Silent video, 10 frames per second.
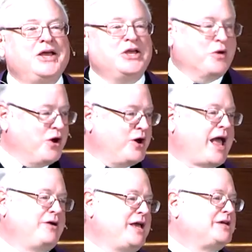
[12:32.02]
You heard
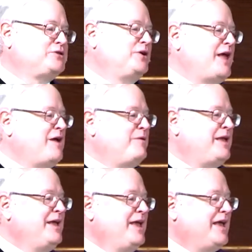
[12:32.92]
how yesterday
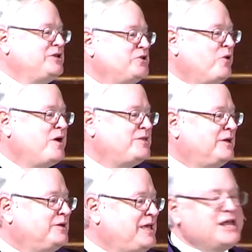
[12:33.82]
we enjoyed
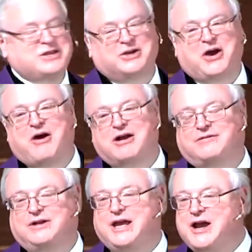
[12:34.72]
the Kenya
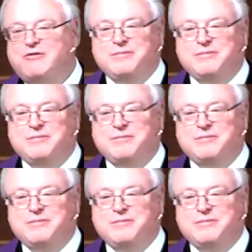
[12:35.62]
Carnival here.